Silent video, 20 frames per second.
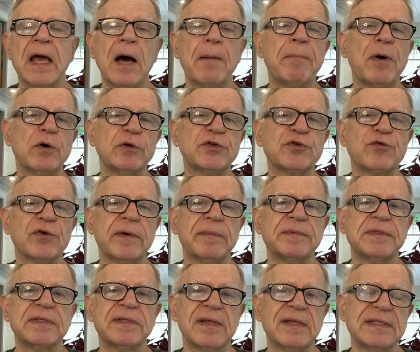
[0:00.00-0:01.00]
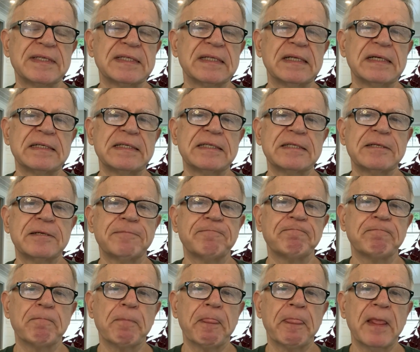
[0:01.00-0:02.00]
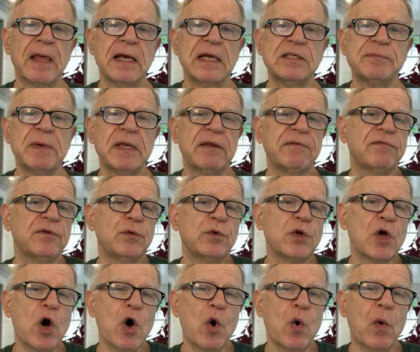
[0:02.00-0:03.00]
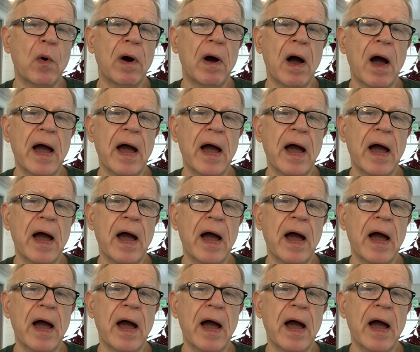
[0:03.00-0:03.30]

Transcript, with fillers: A postscript to this list. As many of you know,